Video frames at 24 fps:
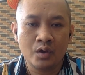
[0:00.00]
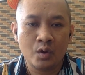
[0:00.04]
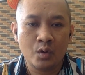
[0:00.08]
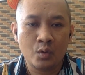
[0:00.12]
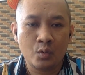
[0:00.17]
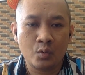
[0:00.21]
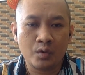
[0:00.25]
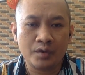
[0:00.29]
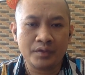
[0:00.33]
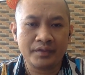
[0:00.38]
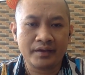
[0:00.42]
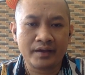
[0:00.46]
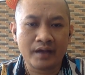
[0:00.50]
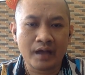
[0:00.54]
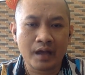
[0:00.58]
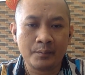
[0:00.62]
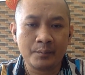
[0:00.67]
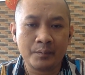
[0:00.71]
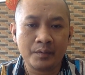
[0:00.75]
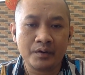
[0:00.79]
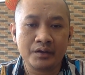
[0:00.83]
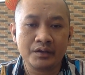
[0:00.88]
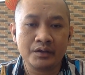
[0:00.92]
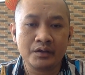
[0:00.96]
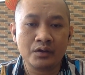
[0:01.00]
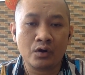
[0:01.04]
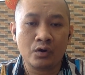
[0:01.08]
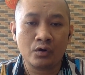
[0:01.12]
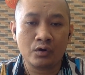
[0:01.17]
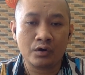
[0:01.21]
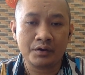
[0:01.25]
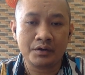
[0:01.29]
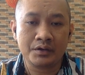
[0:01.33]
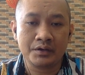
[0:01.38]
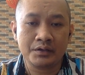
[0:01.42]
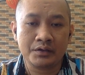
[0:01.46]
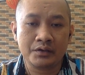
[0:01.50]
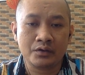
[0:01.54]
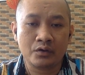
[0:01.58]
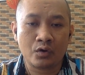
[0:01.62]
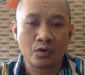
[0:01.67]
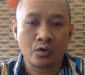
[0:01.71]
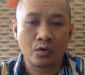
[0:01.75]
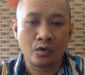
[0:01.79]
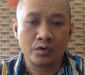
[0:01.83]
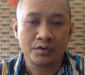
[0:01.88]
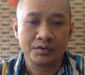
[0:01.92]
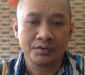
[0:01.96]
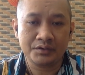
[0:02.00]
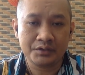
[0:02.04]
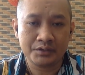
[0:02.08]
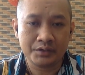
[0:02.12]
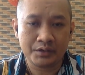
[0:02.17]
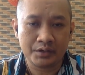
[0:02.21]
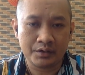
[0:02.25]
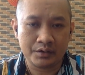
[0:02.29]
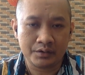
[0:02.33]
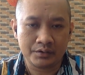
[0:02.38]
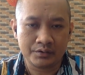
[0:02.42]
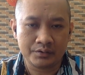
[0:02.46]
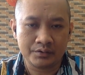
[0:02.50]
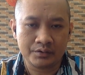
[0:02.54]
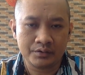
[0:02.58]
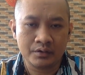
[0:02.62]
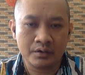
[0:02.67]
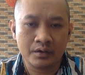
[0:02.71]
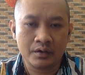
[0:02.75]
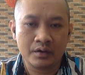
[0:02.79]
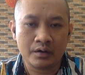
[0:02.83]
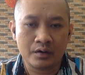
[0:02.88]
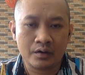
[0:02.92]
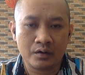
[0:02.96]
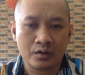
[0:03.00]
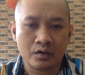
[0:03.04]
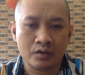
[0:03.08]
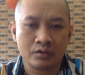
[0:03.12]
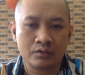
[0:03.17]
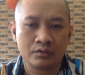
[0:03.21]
what the company already considers not